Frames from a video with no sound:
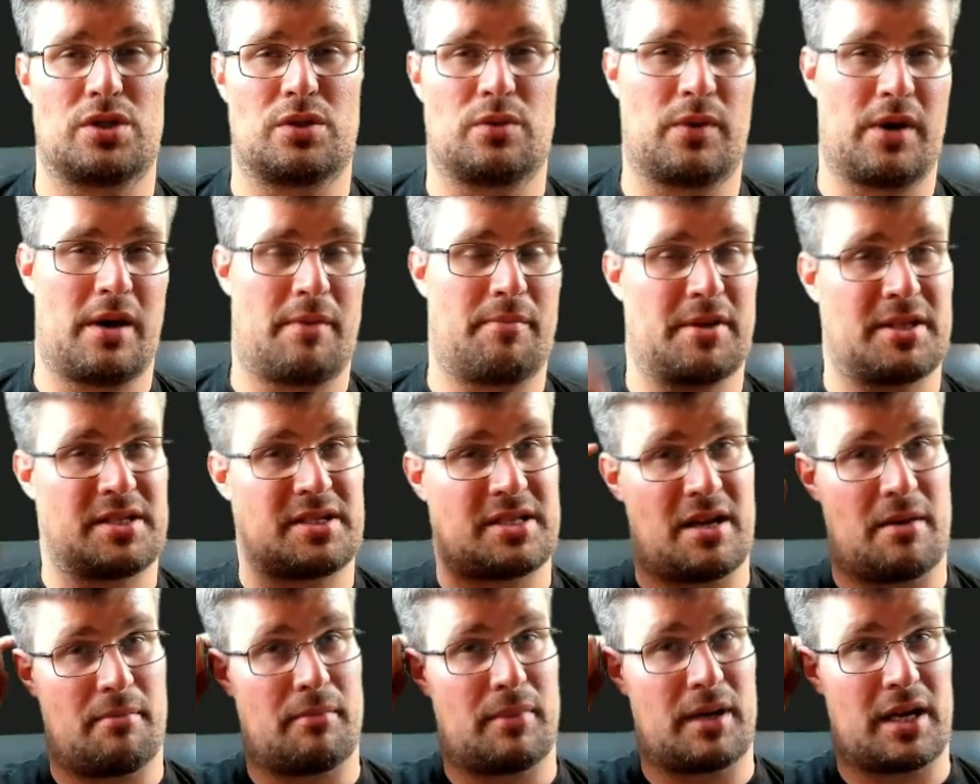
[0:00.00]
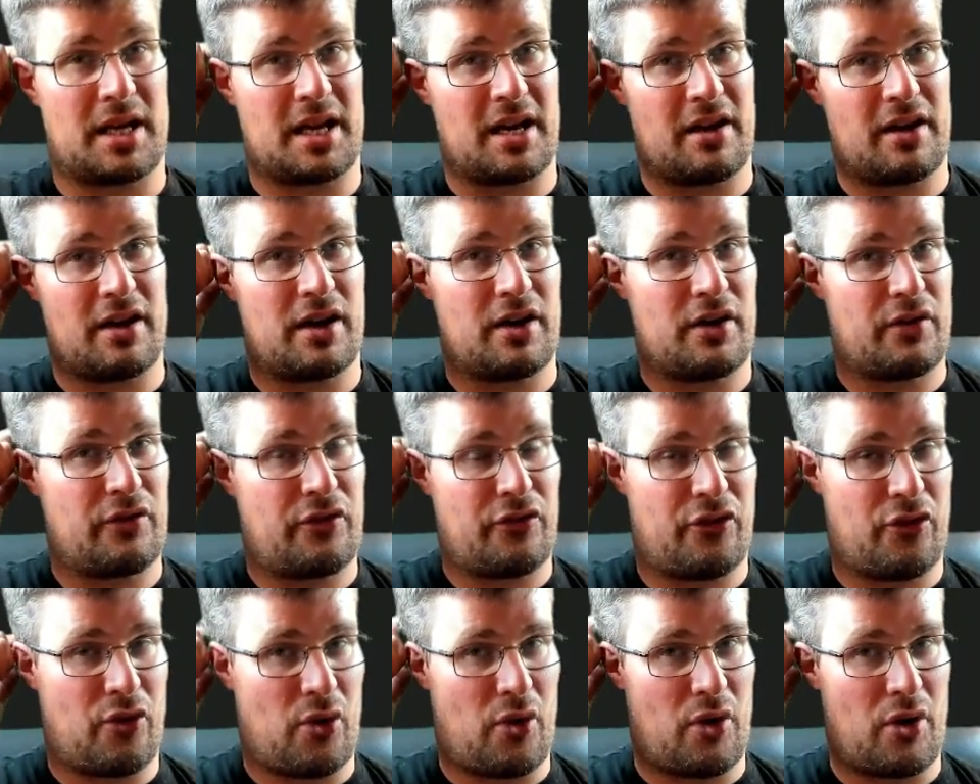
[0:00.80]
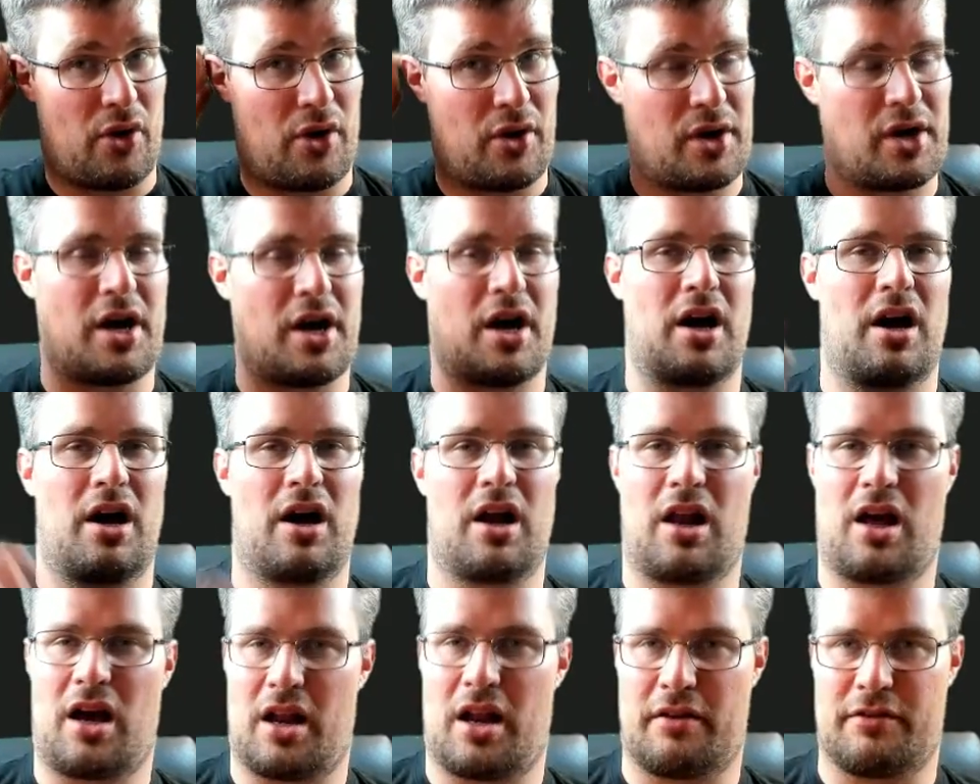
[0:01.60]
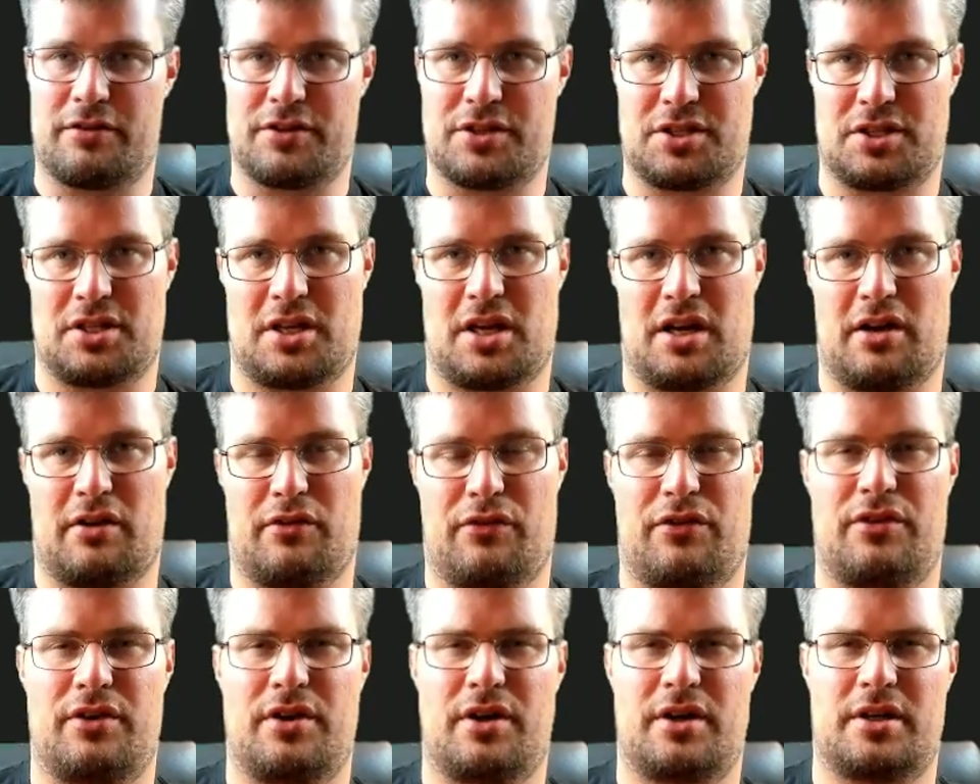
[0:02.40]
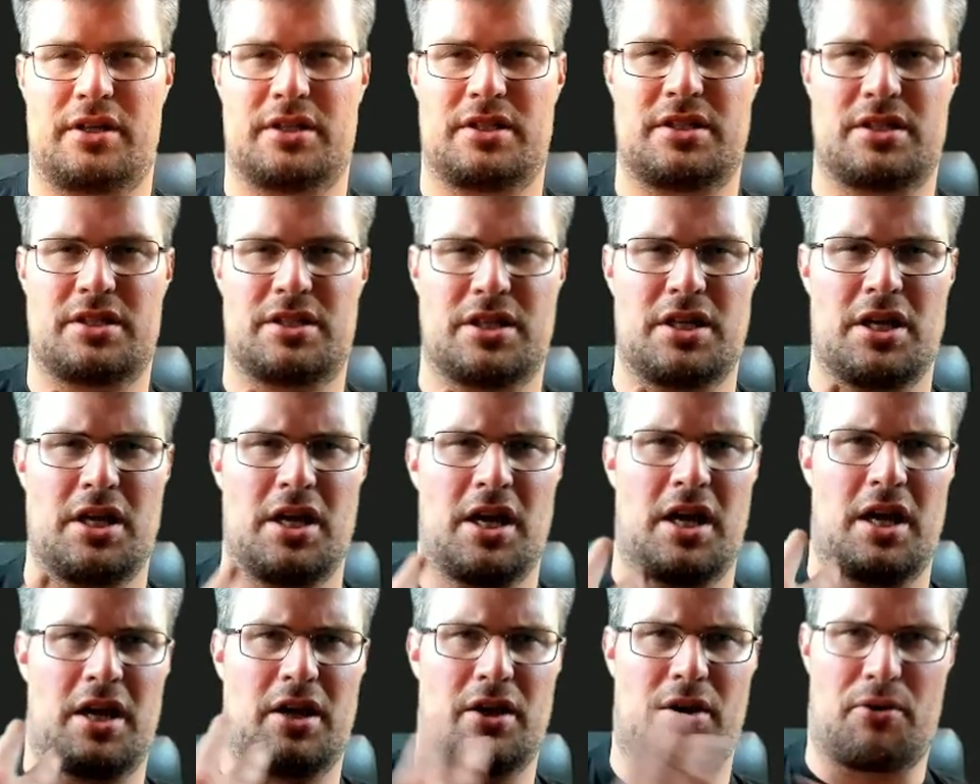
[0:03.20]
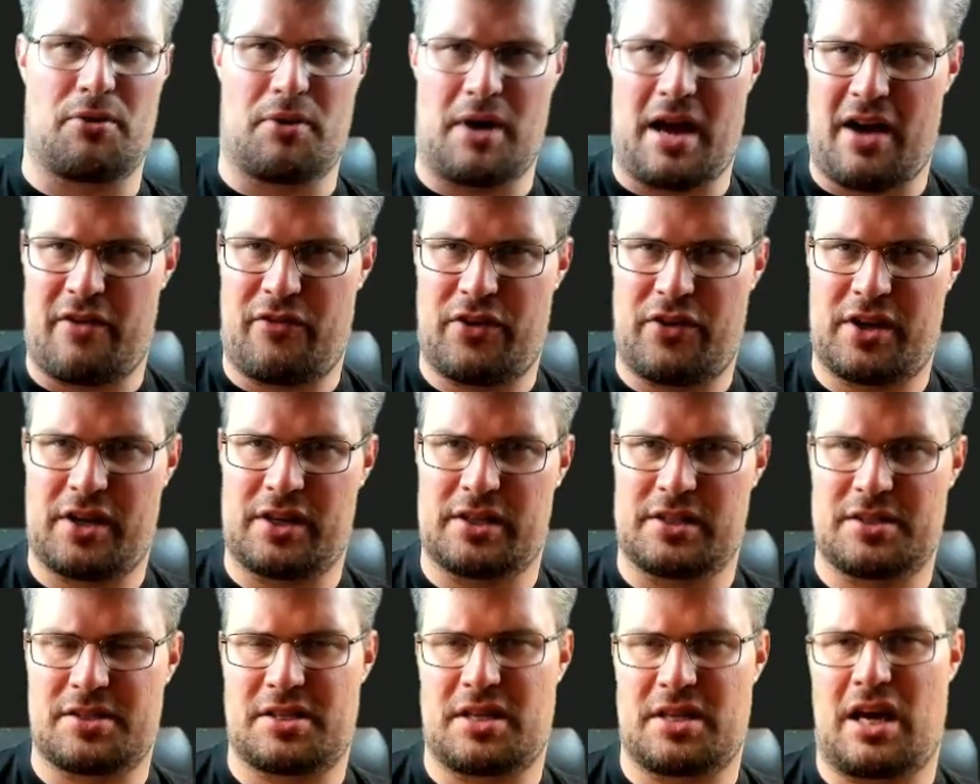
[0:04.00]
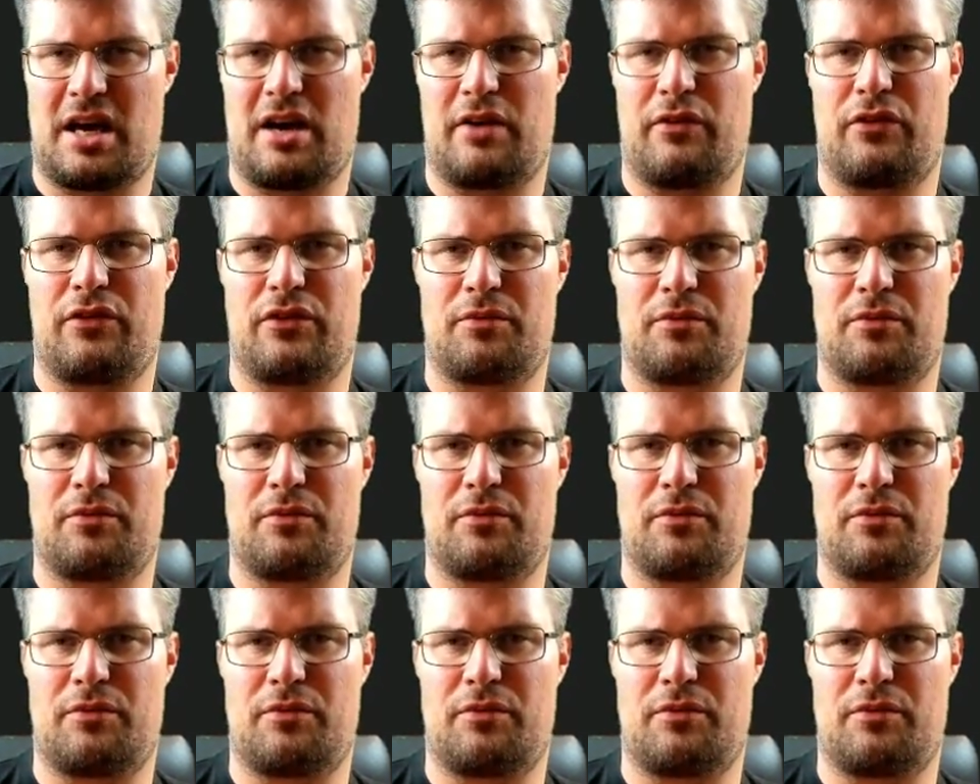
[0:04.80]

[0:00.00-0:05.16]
WebAssembly for a lot of stuff. Not graphical stuff,